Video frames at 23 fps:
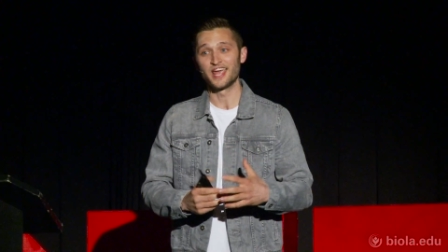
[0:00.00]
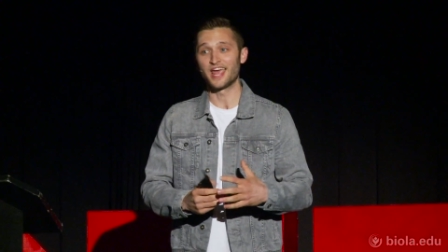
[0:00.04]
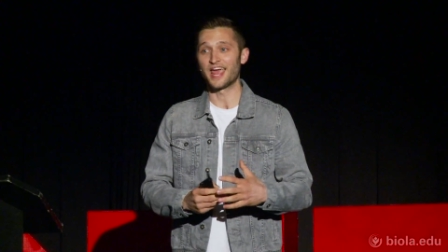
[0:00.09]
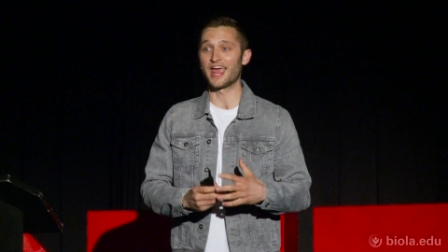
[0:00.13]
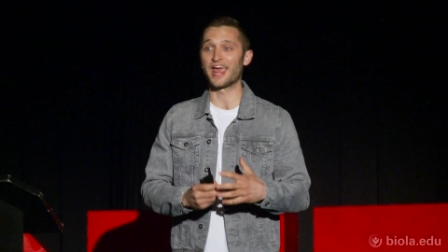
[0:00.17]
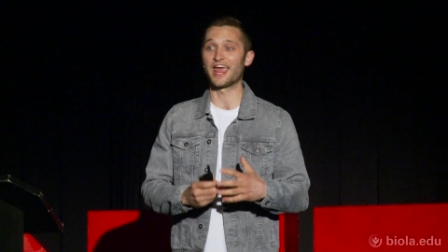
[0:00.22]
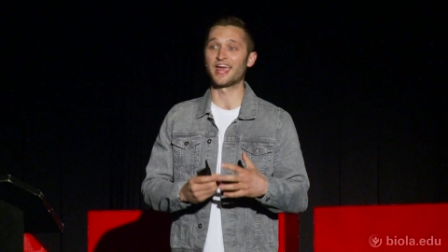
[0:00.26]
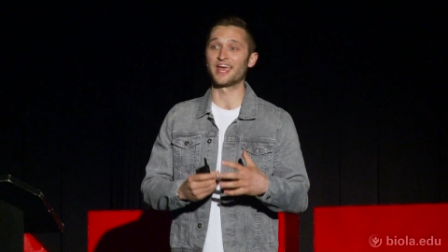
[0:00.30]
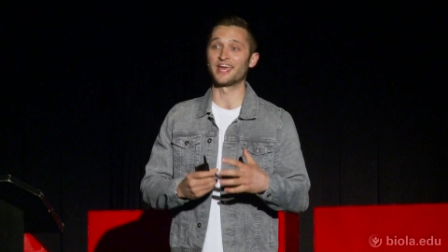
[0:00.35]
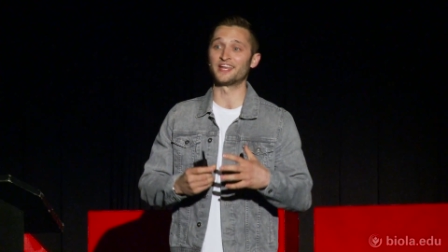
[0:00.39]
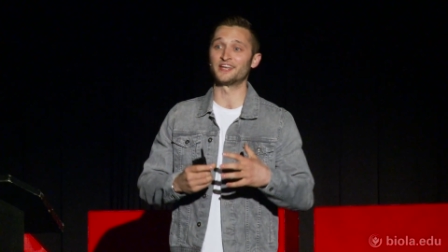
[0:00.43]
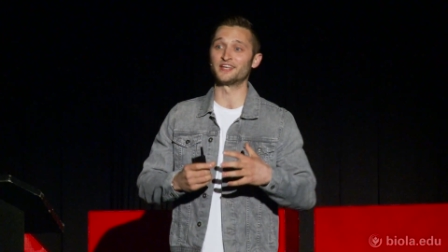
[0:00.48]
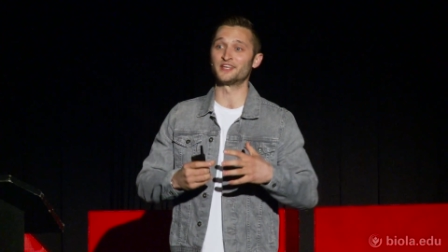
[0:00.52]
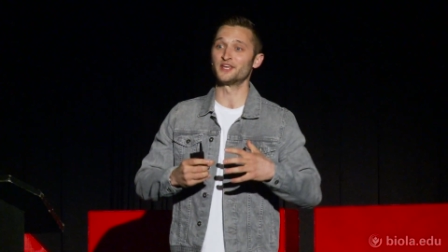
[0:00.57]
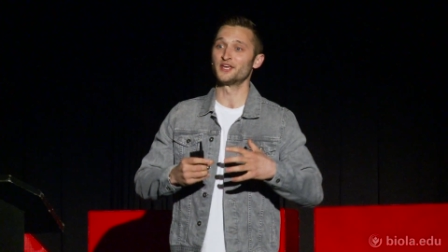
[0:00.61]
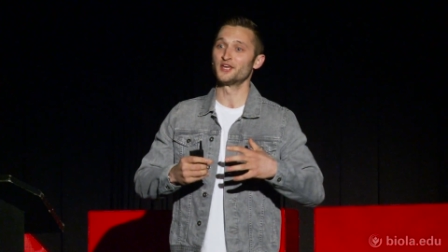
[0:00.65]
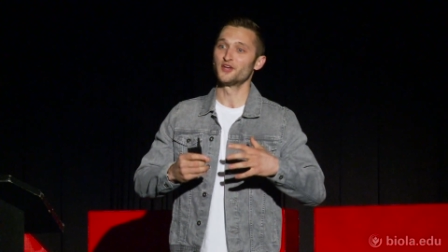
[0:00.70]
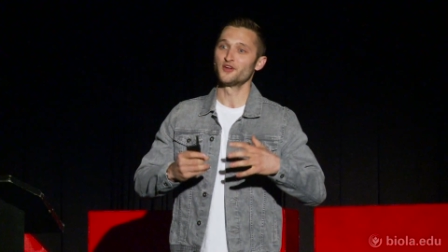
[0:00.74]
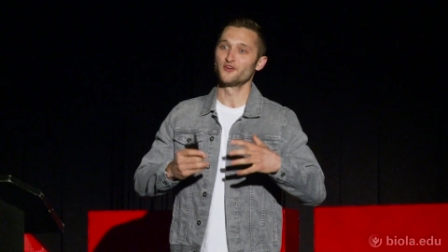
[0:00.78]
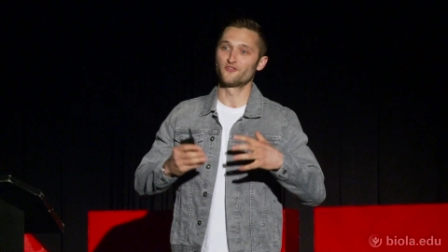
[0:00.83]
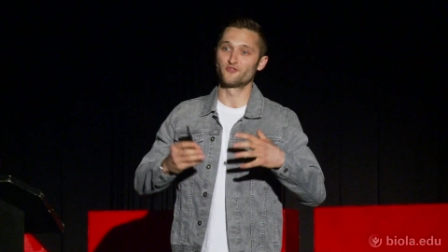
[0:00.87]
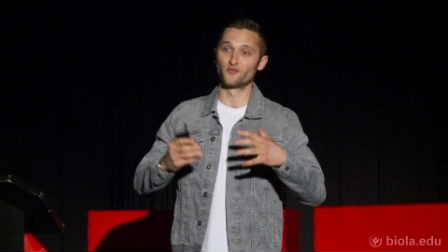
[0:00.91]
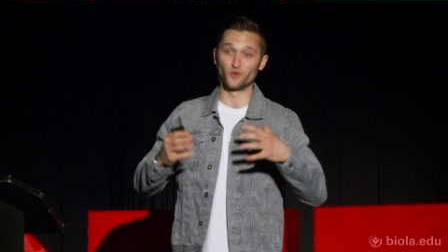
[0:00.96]
and
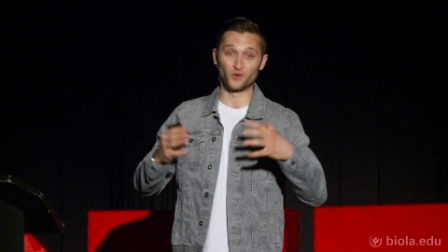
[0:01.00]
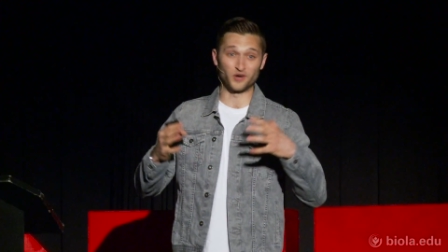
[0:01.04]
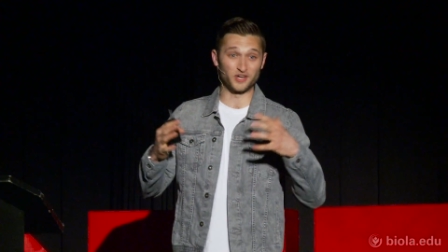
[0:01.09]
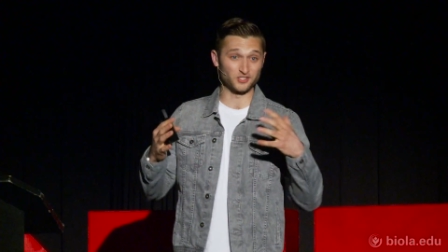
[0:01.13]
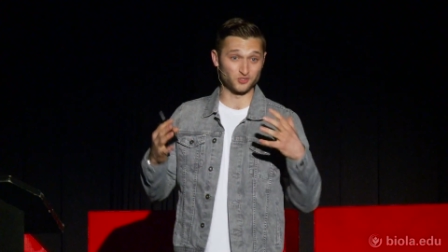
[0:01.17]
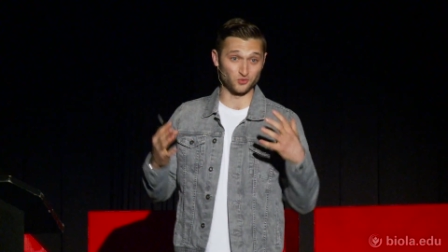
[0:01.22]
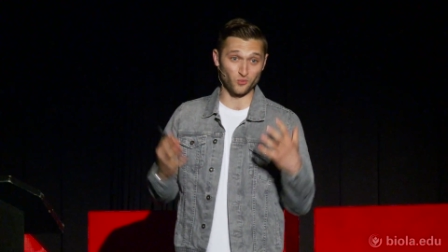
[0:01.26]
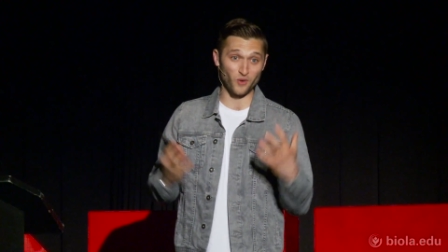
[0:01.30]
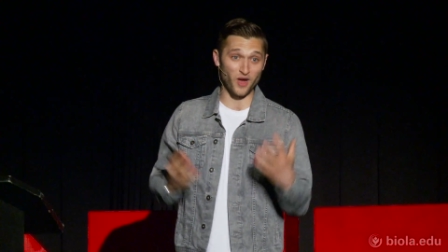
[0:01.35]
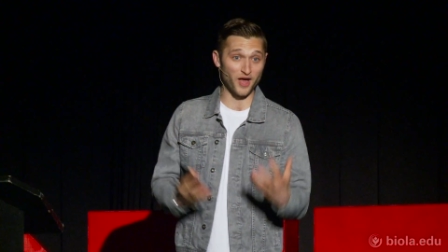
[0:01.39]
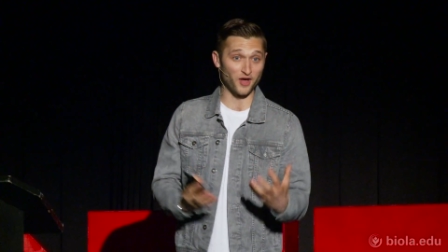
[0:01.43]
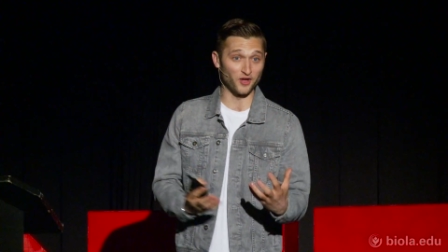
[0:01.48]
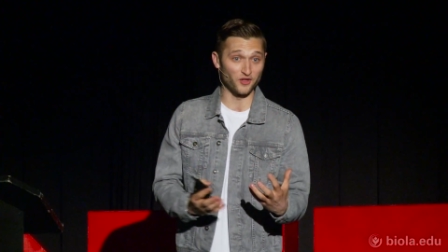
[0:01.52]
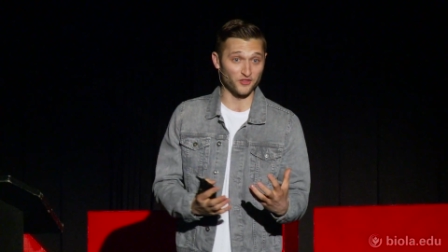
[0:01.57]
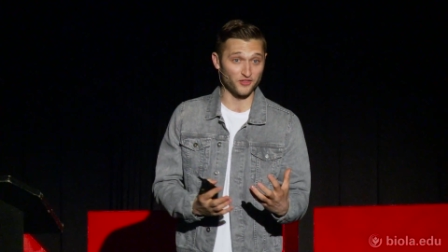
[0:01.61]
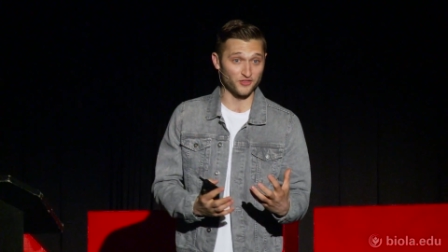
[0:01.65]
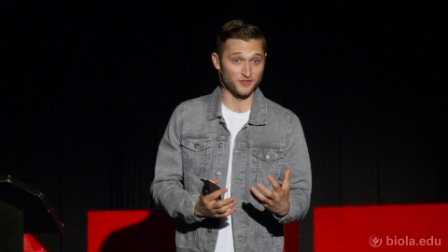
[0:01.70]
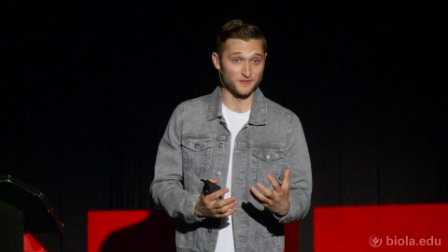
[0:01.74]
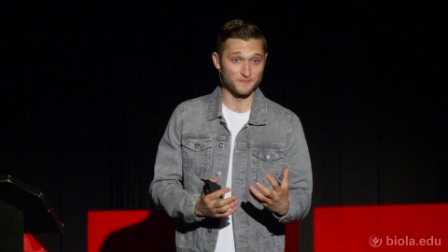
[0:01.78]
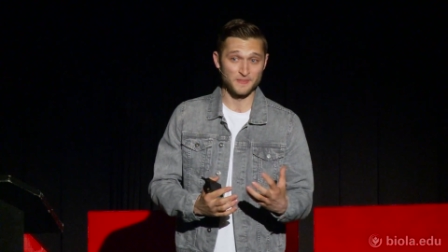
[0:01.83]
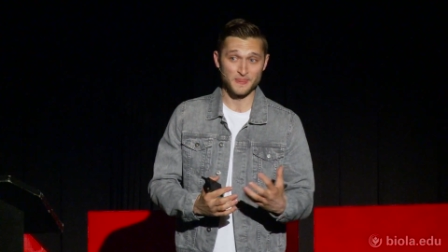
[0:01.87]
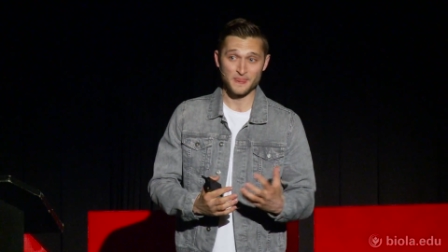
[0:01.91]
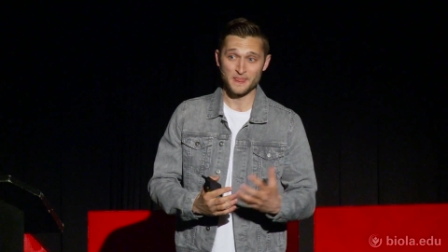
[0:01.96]
for his
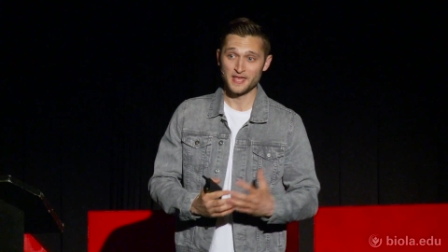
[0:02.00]
wealth.